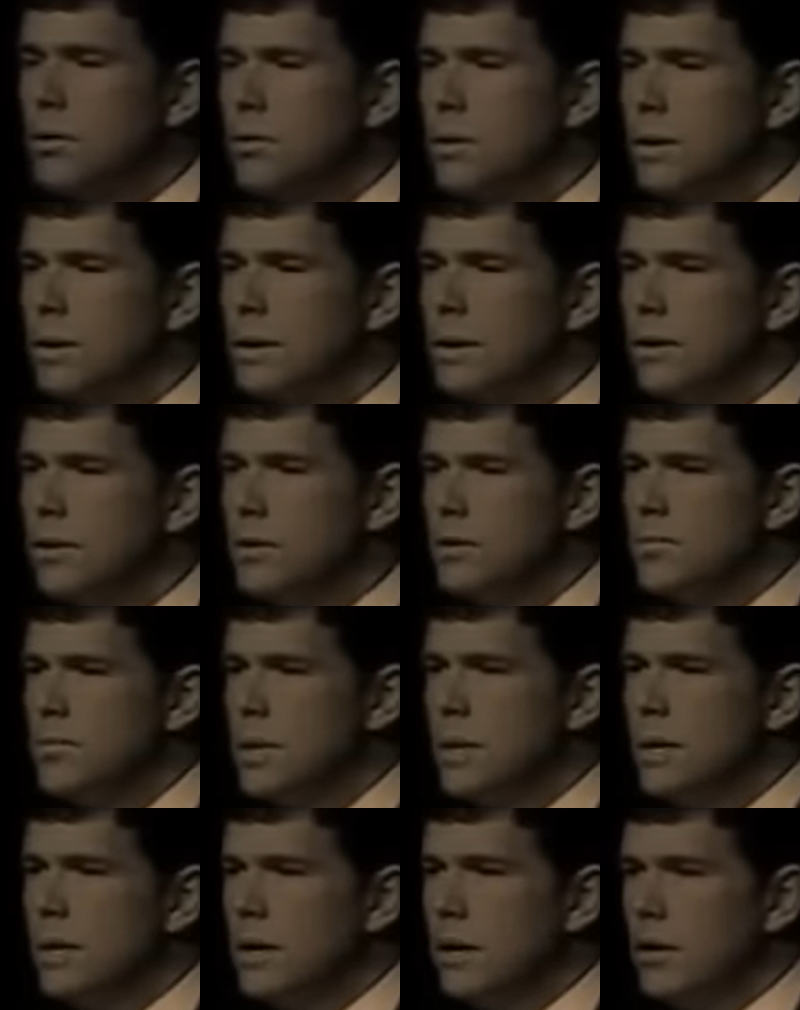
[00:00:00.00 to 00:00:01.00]
you three leaders
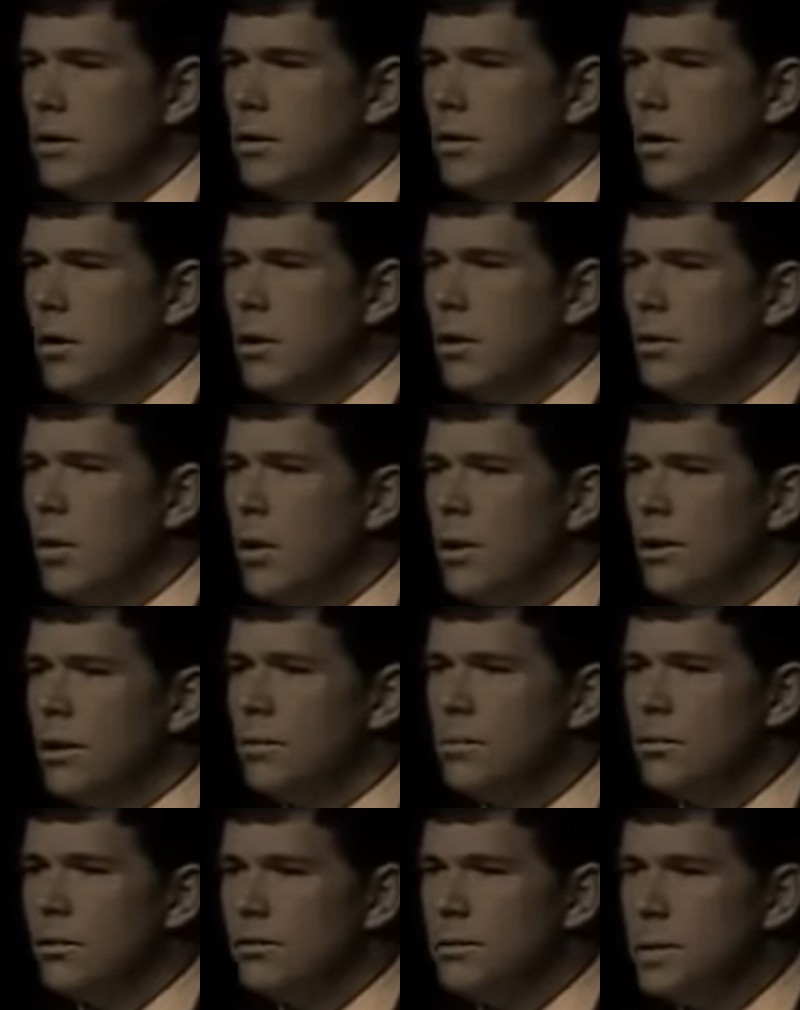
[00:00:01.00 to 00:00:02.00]
meet here, there are a growing
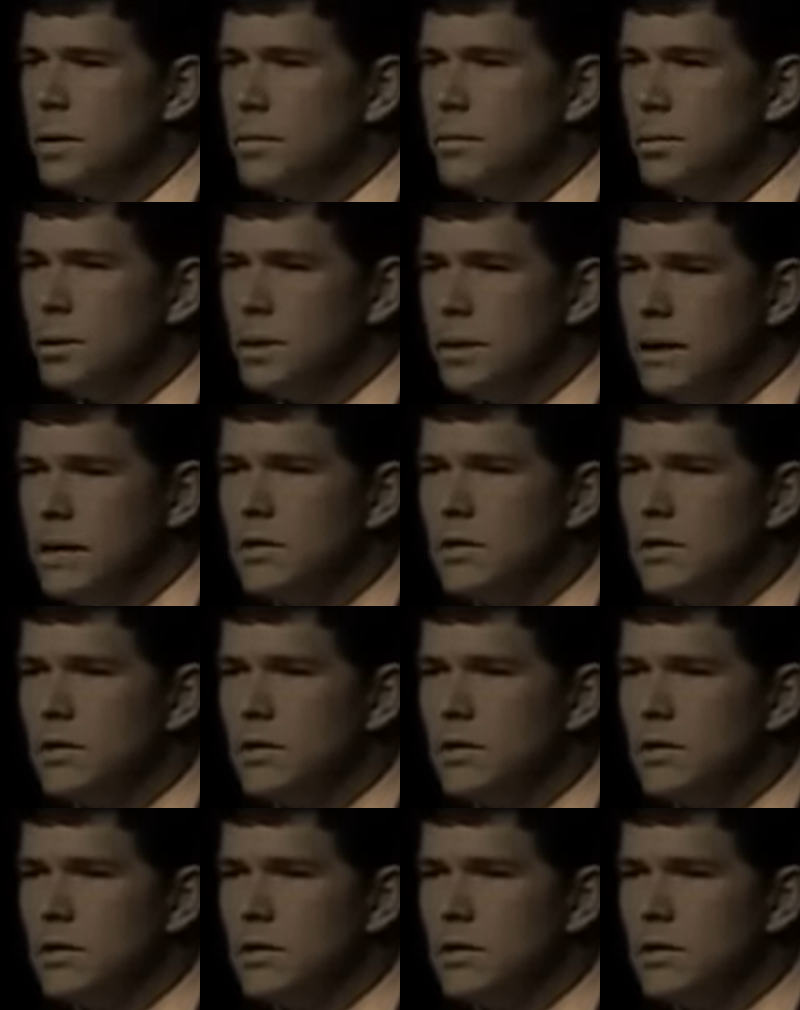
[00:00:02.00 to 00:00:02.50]
number of people in